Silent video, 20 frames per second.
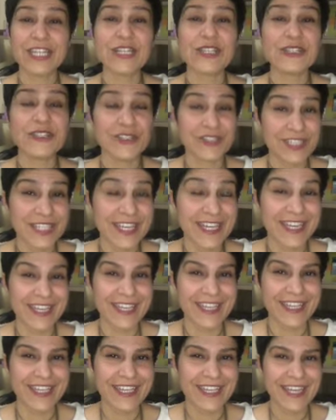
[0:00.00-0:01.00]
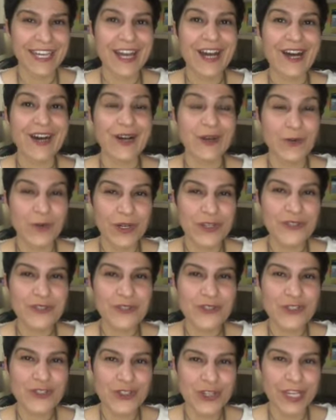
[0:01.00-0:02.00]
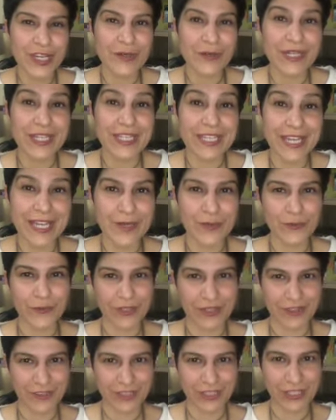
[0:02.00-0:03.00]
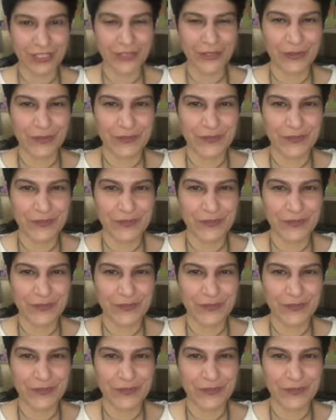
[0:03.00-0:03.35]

Today I want to share a game with you.